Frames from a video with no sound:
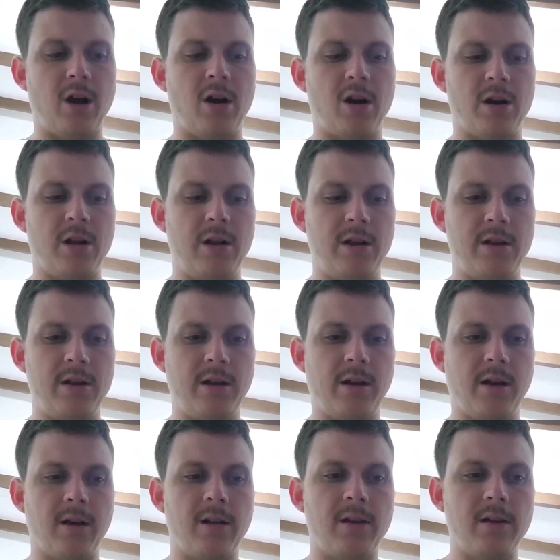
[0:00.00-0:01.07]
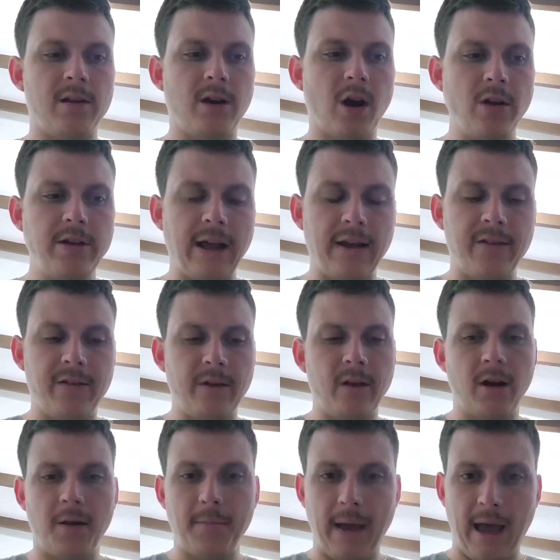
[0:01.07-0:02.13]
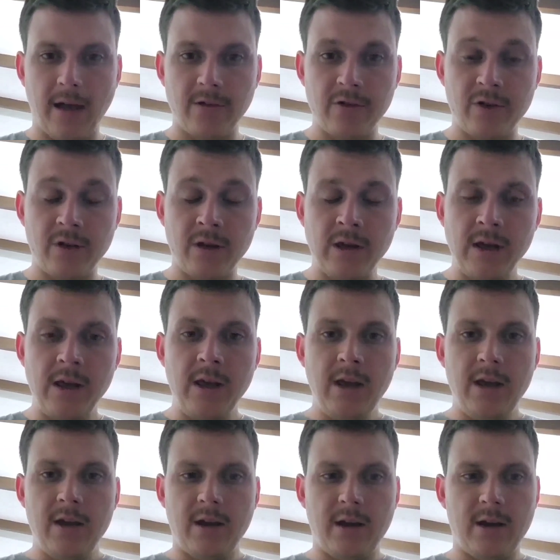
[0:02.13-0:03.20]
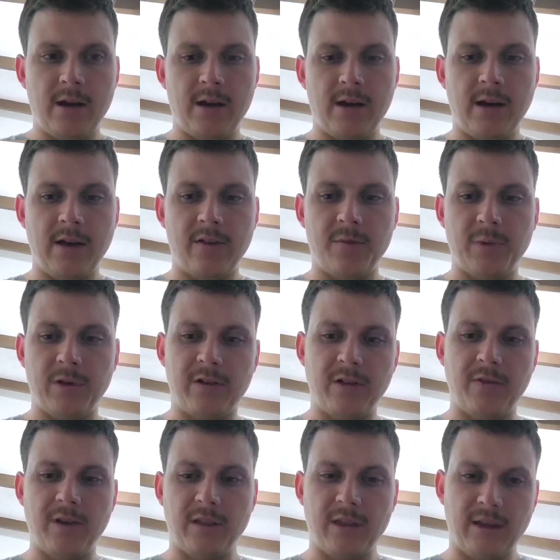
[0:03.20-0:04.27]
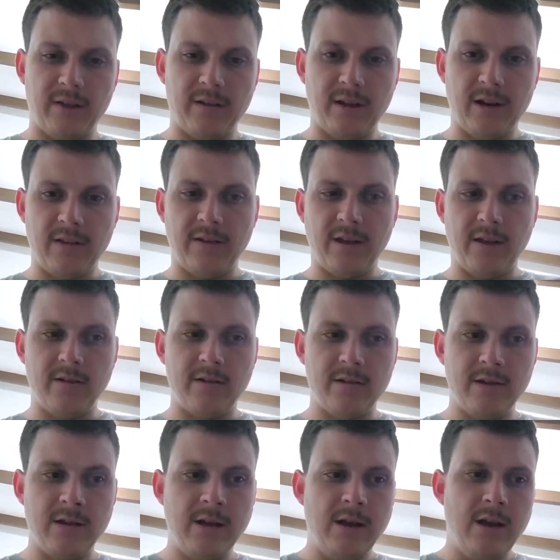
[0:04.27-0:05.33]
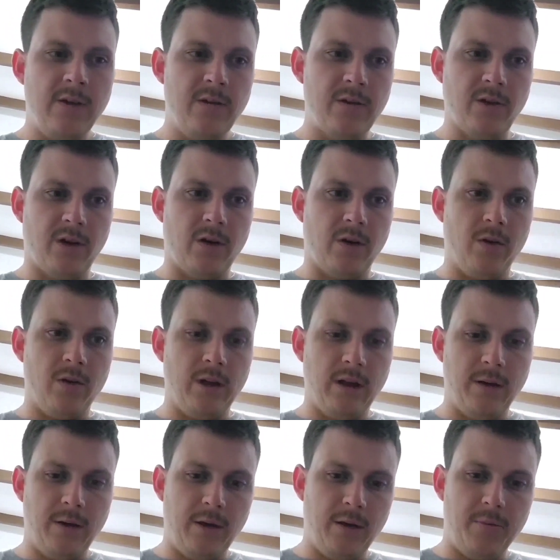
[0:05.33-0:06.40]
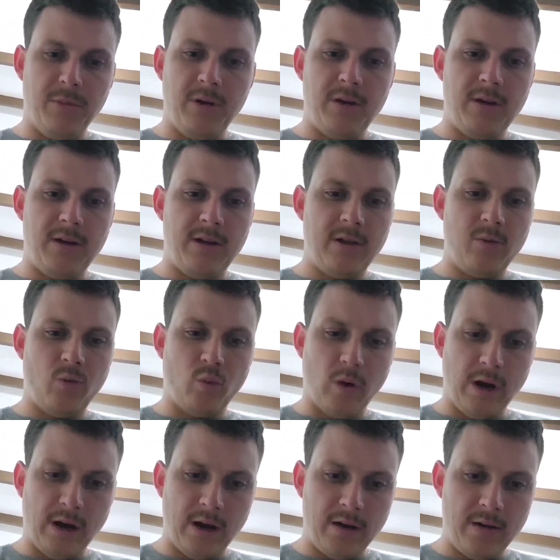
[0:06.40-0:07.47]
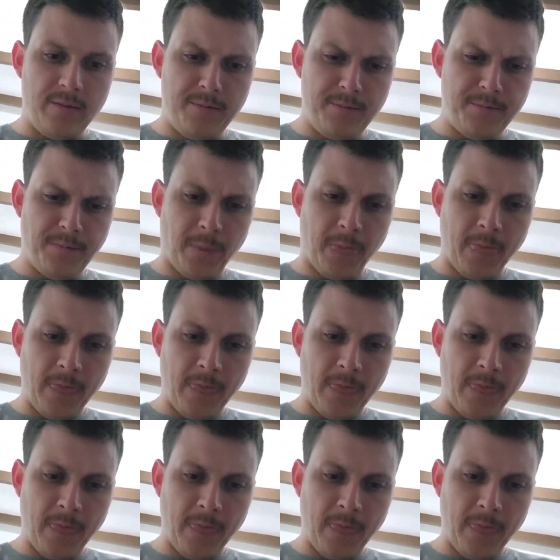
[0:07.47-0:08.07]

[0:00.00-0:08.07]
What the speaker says: a card text in Unmatched has specific things that it says. So when